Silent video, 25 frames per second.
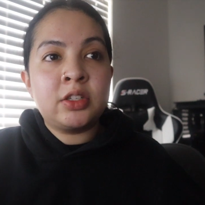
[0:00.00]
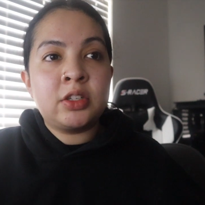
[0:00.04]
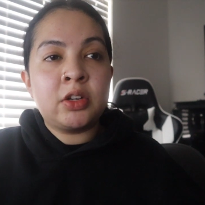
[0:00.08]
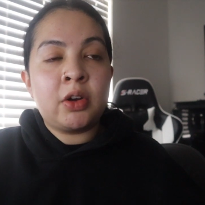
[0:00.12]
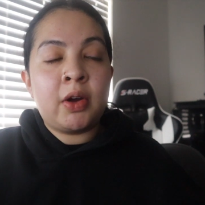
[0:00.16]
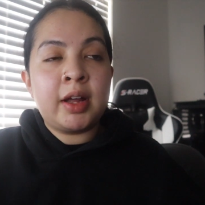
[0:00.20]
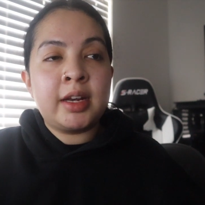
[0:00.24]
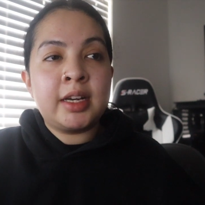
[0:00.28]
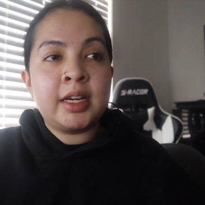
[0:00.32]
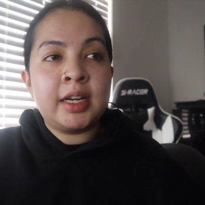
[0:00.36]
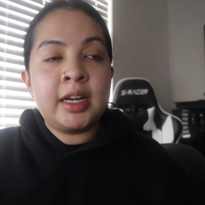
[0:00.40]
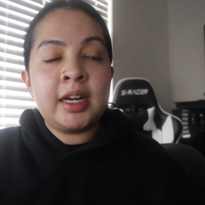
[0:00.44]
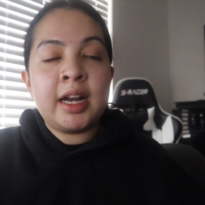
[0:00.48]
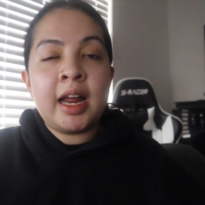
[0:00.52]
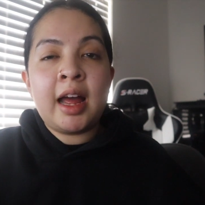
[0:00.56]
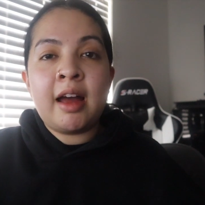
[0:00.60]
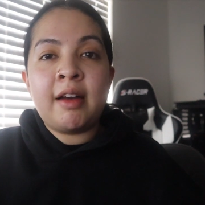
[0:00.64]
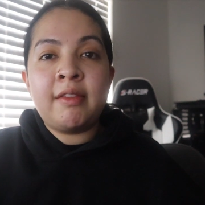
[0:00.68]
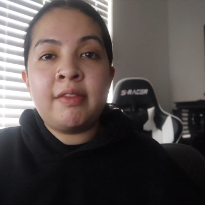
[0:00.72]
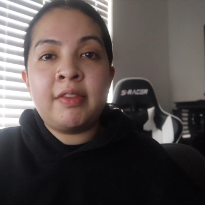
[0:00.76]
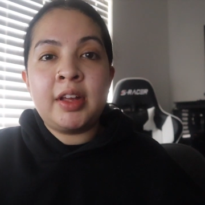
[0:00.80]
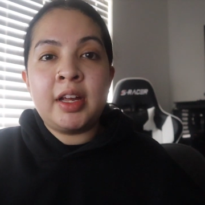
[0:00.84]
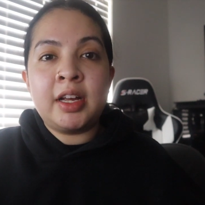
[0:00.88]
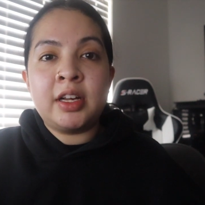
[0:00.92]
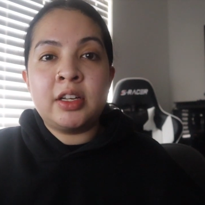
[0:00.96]
So I didn't
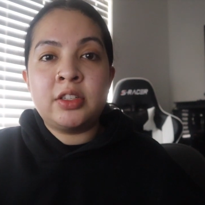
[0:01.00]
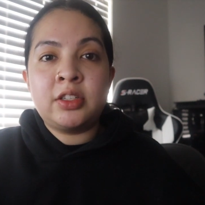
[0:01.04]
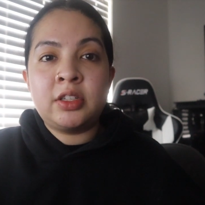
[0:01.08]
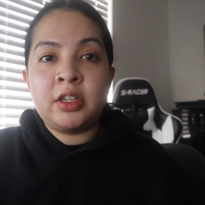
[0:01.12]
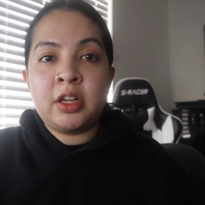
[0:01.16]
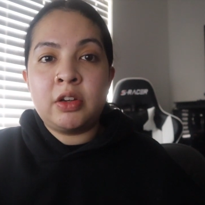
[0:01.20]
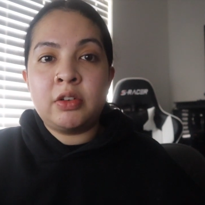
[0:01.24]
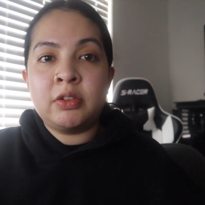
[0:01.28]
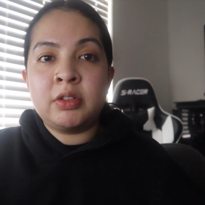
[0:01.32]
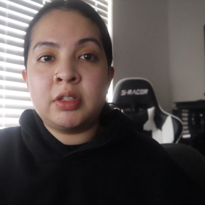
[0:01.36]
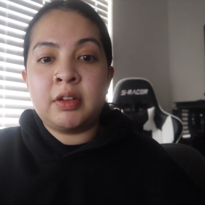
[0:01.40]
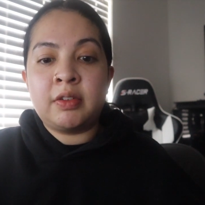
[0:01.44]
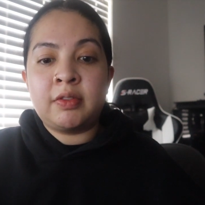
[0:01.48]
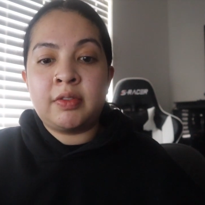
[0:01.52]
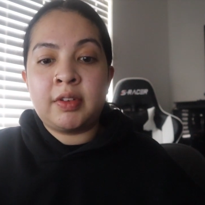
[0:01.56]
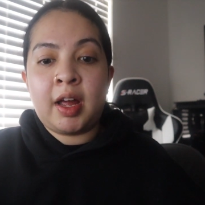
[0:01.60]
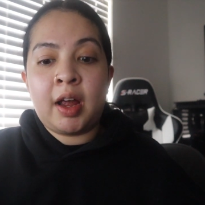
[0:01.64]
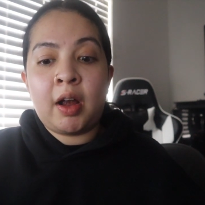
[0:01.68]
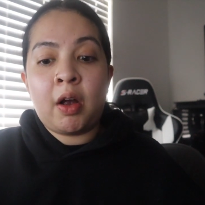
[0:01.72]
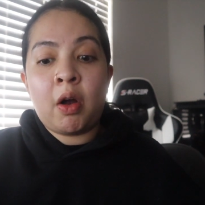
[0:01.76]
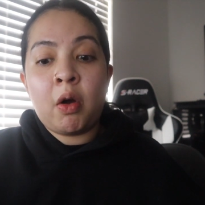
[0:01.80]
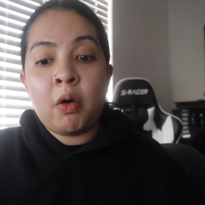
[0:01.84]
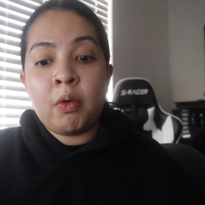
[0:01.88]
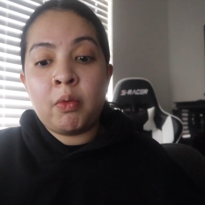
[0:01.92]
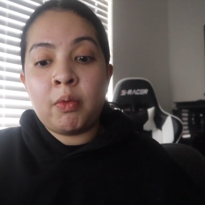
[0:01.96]
have the excuse of
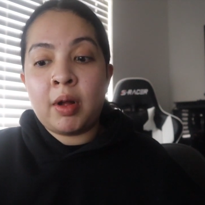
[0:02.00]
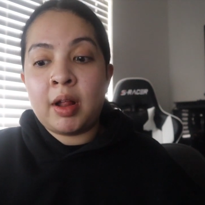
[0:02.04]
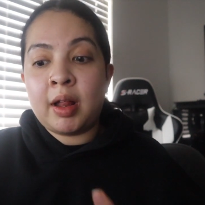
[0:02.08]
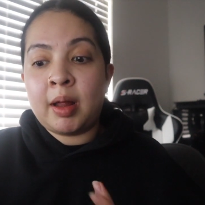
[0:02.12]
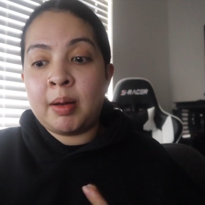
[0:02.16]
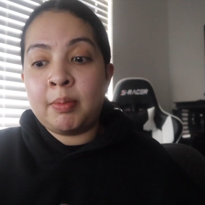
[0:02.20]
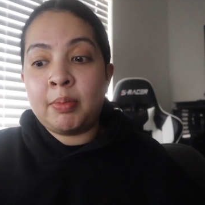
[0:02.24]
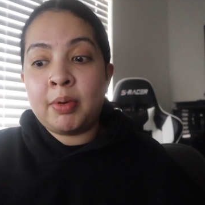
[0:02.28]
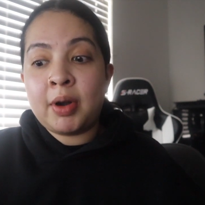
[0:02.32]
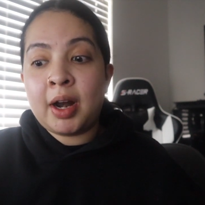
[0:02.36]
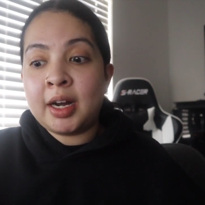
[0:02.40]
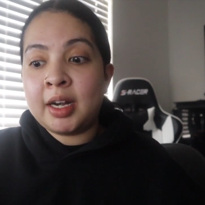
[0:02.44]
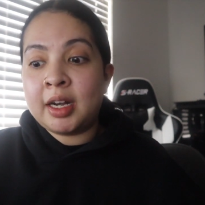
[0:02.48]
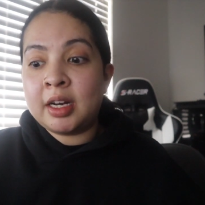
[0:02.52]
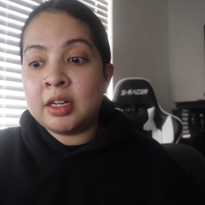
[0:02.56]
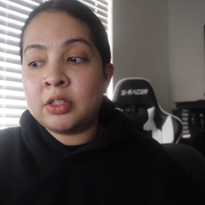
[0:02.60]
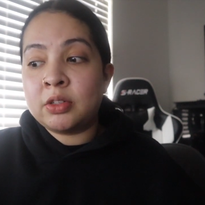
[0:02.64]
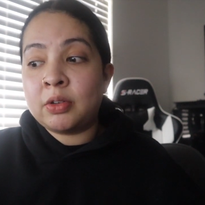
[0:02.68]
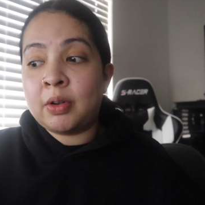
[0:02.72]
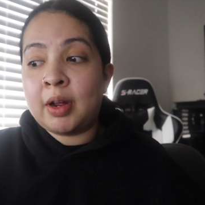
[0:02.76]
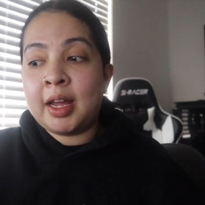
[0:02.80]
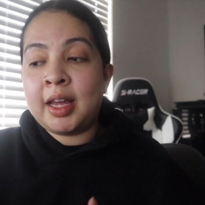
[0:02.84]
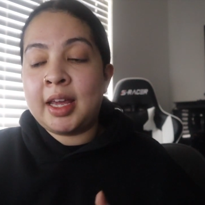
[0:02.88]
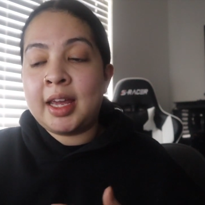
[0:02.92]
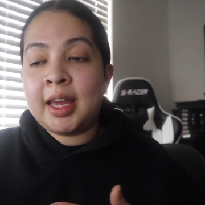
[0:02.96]
like, oh, well, I'm pregnant,
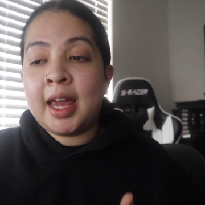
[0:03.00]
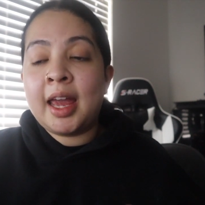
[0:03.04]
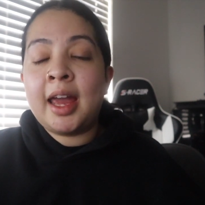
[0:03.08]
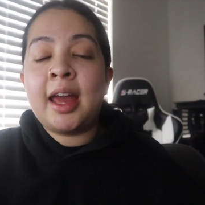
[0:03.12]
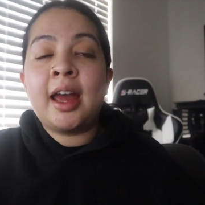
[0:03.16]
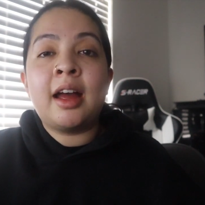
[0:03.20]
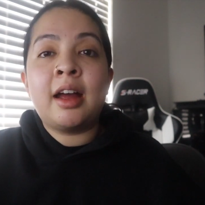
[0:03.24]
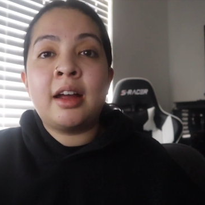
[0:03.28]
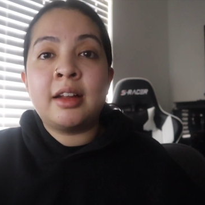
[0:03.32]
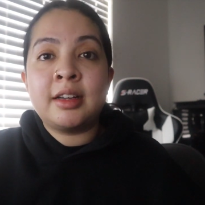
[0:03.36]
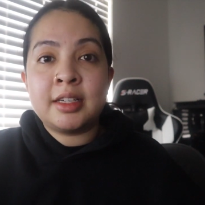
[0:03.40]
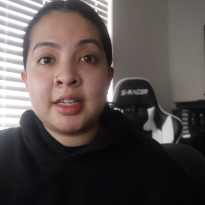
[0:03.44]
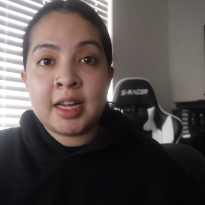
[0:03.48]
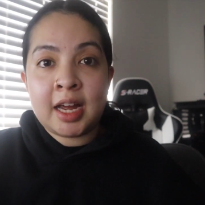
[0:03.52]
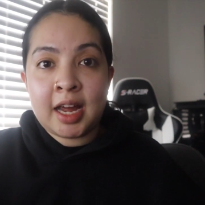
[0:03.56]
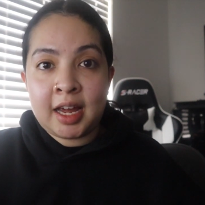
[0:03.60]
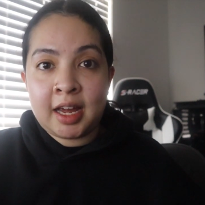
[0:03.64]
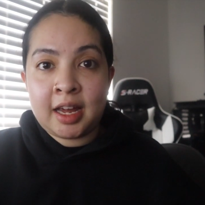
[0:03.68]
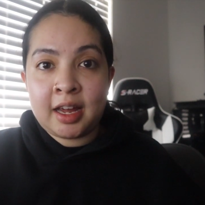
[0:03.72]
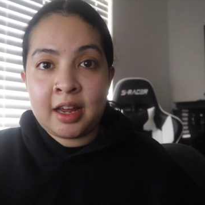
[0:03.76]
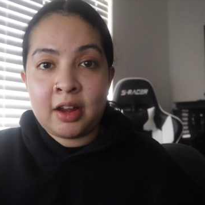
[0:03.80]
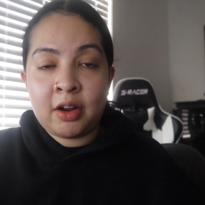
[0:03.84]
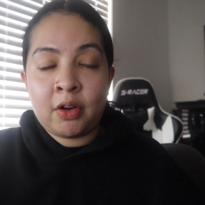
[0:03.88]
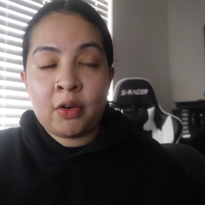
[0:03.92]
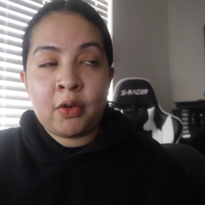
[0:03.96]
so I can't
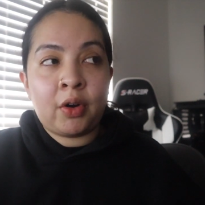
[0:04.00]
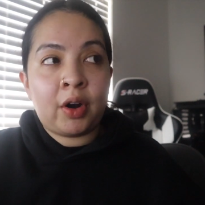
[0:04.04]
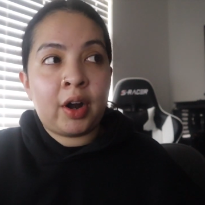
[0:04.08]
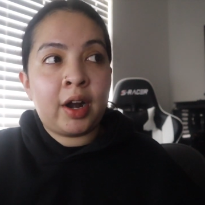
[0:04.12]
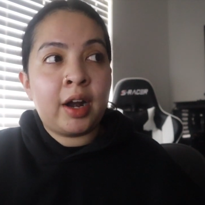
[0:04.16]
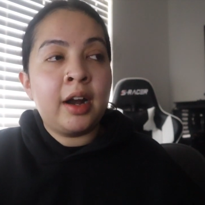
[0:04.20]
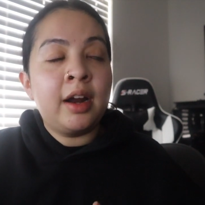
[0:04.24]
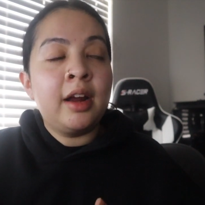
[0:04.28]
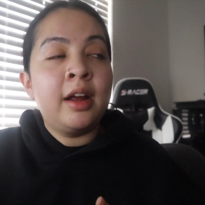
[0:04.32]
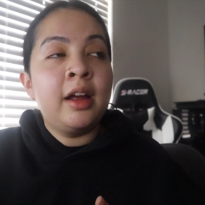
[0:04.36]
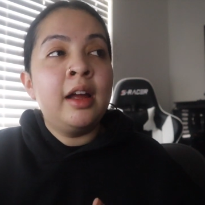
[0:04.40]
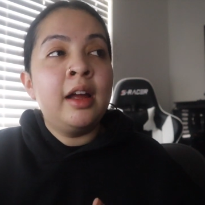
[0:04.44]
diet or